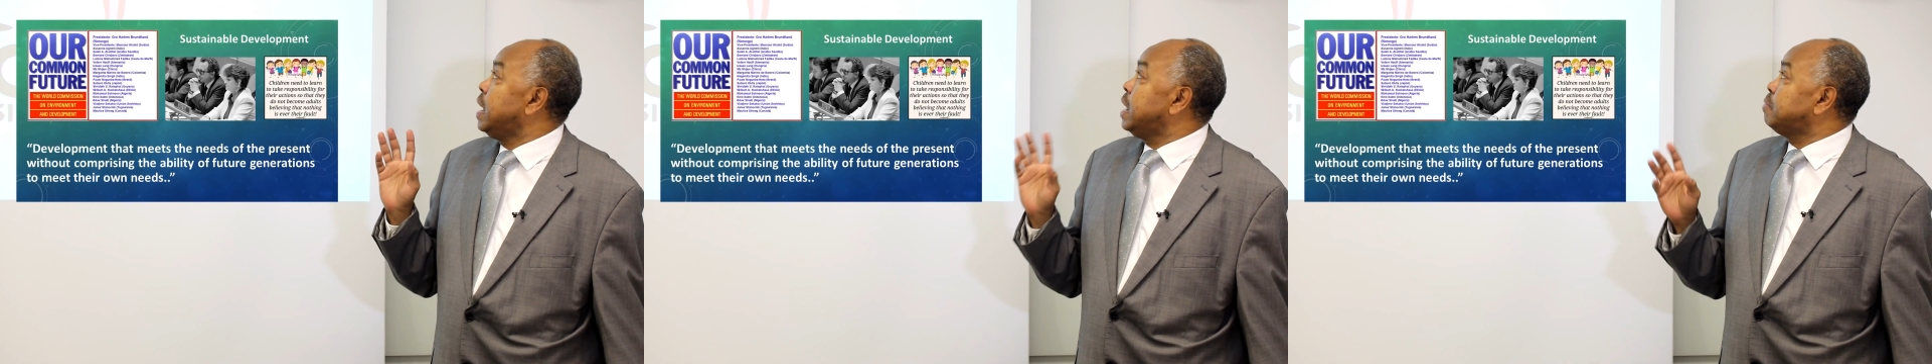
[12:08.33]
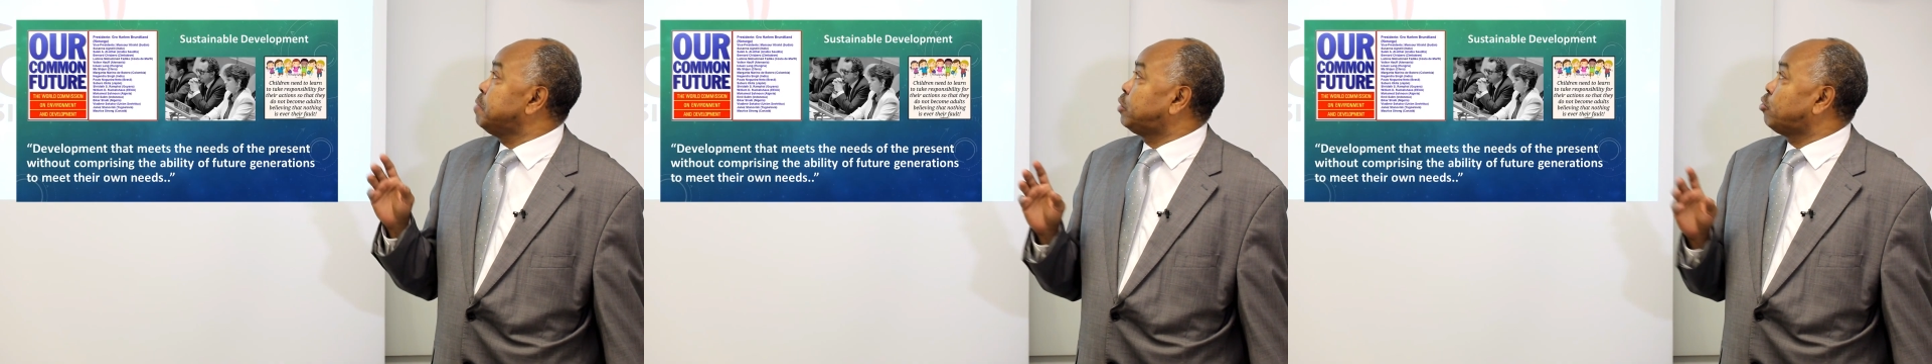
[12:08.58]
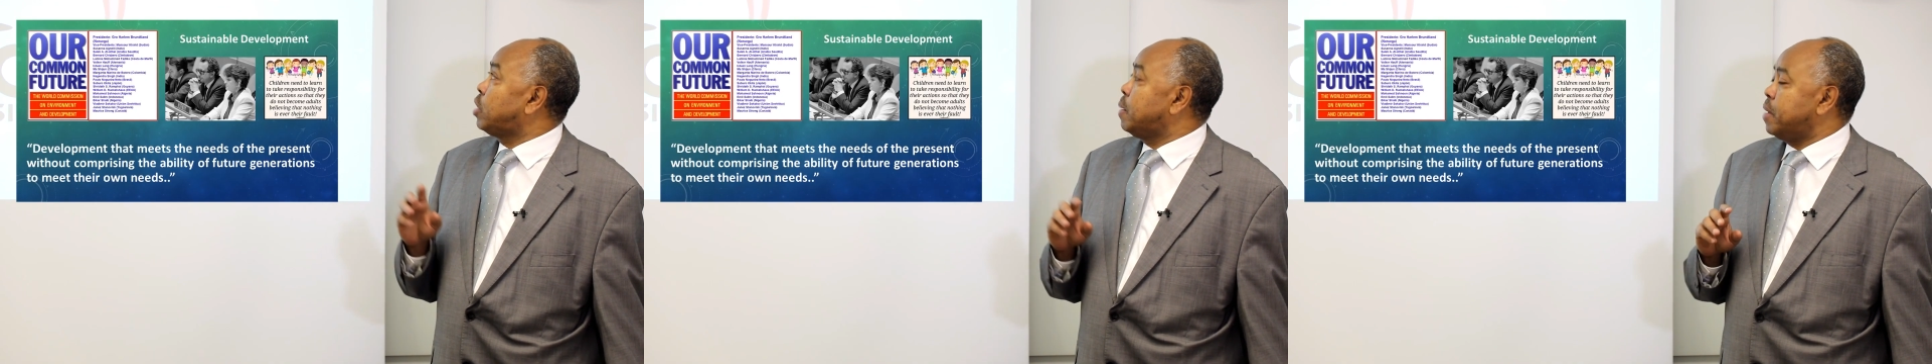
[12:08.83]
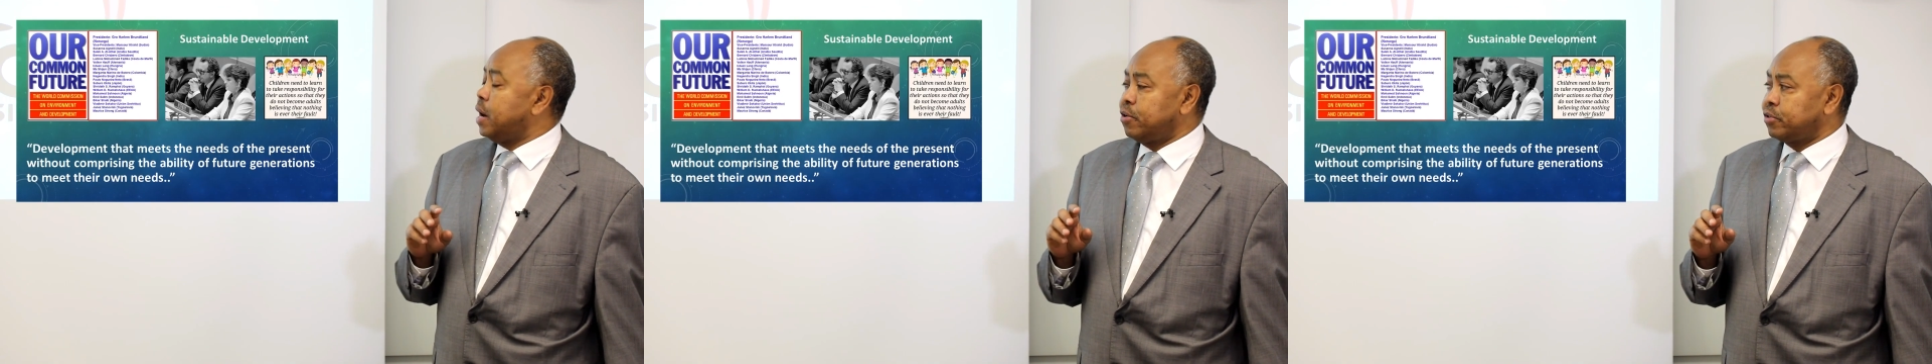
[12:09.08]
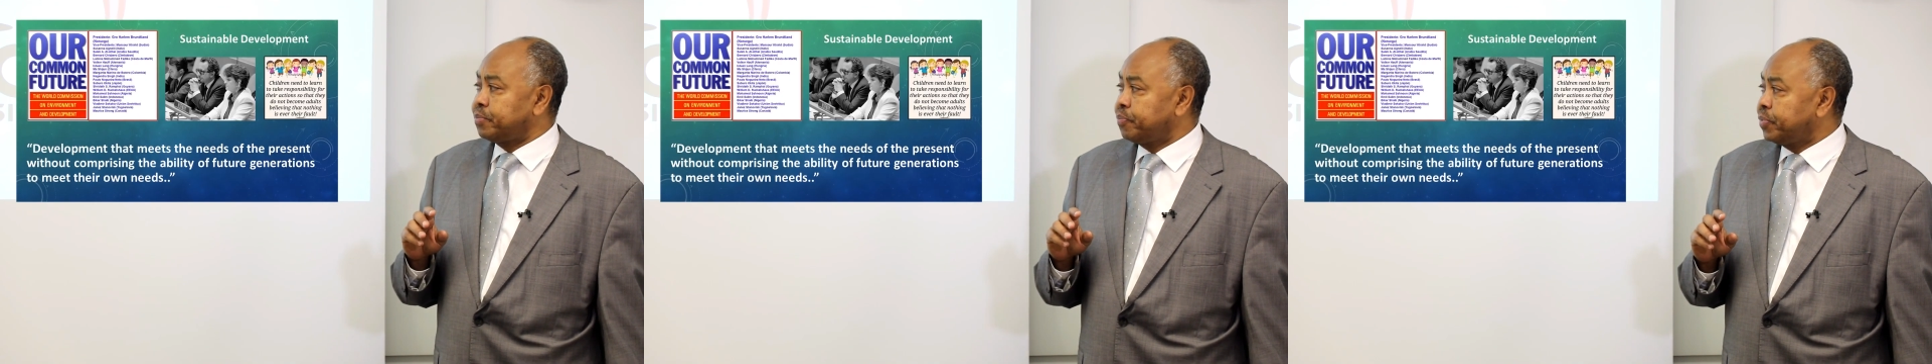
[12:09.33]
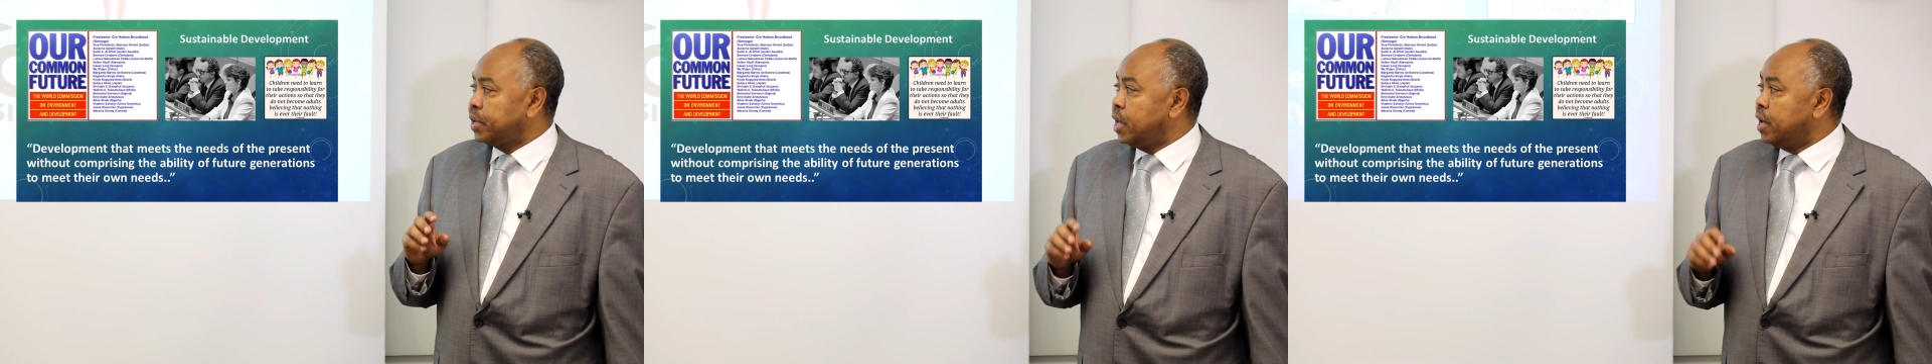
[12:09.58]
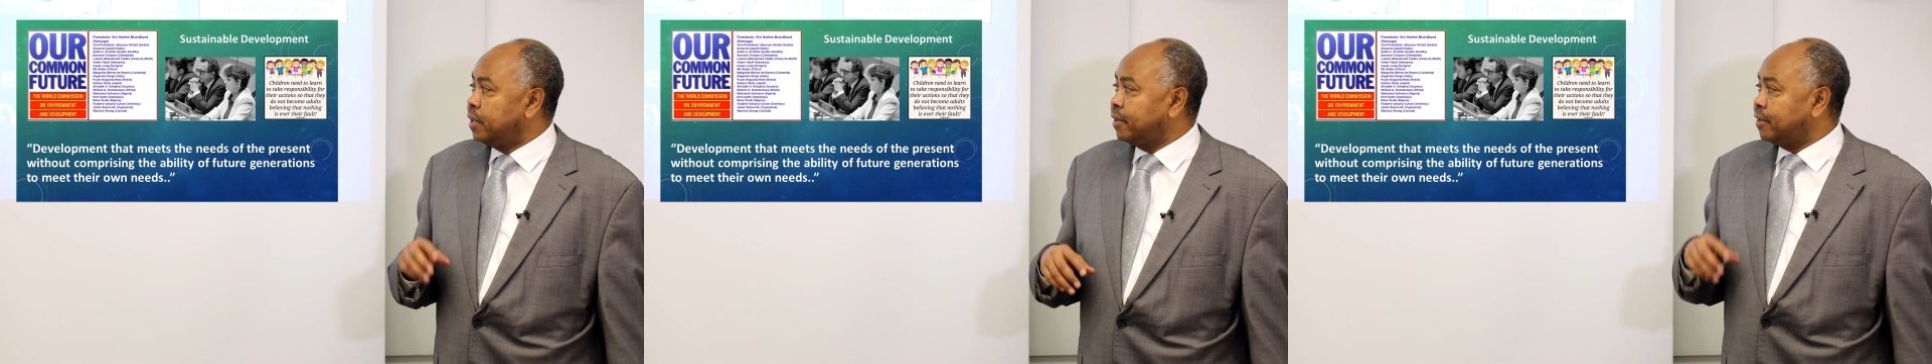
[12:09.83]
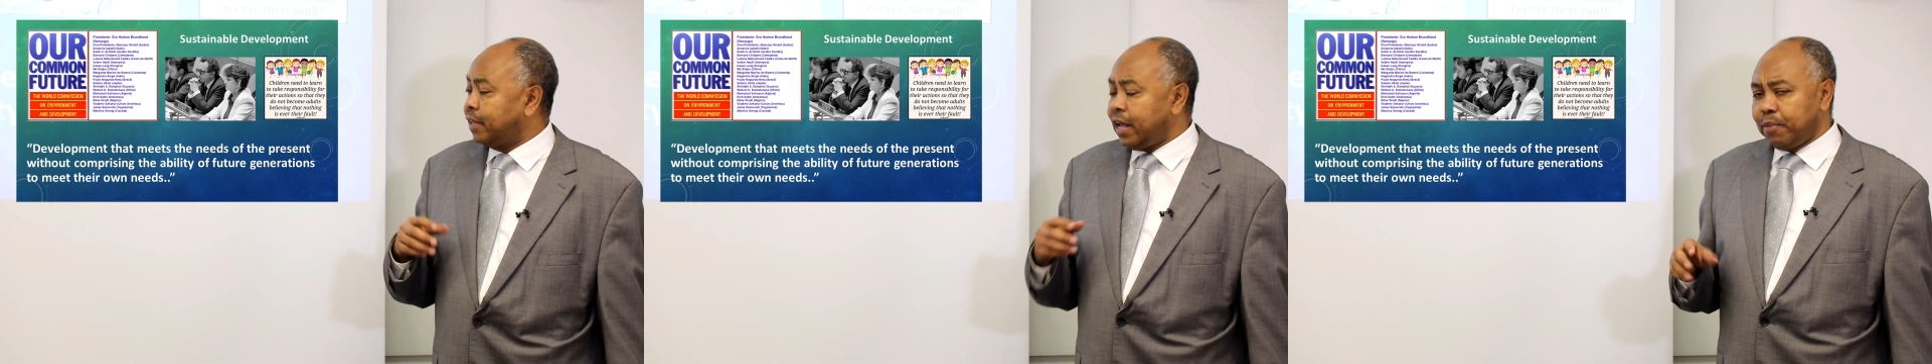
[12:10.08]
Let me talk about
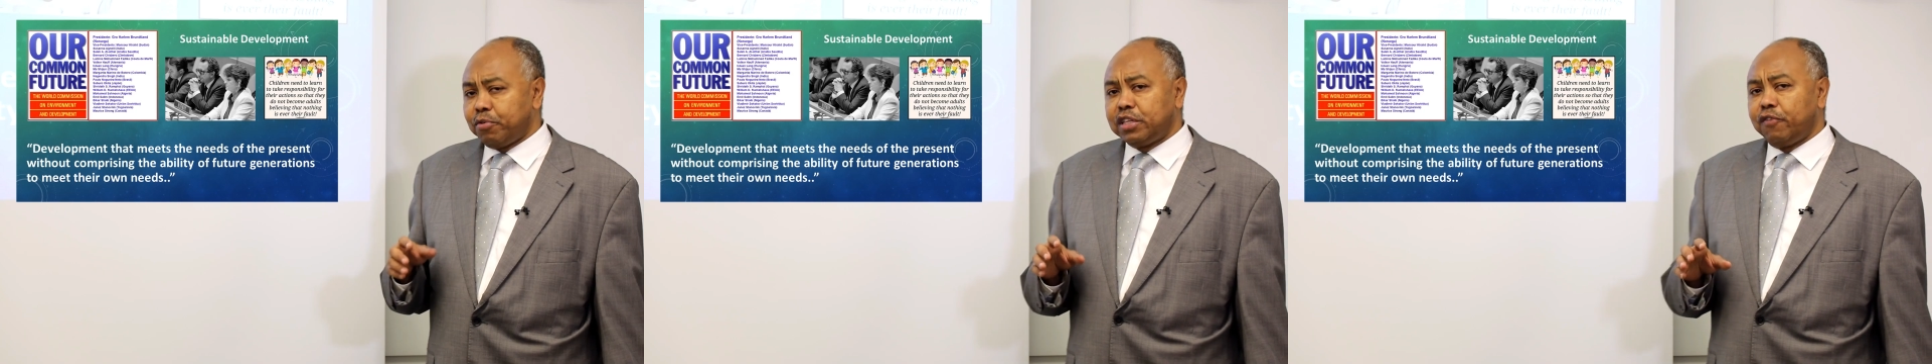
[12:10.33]
sustainable